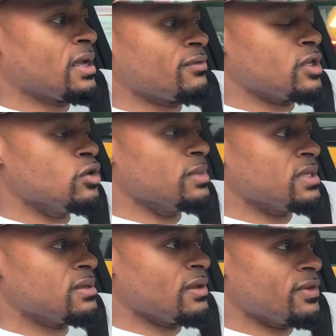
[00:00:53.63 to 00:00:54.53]
Every
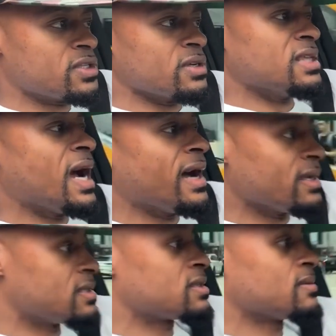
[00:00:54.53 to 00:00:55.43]
human eventually
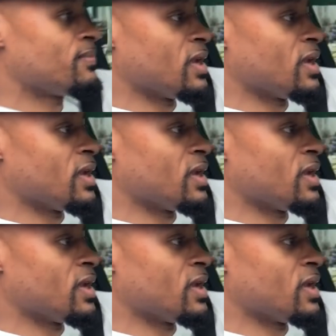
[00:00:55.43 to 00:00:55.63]
dies.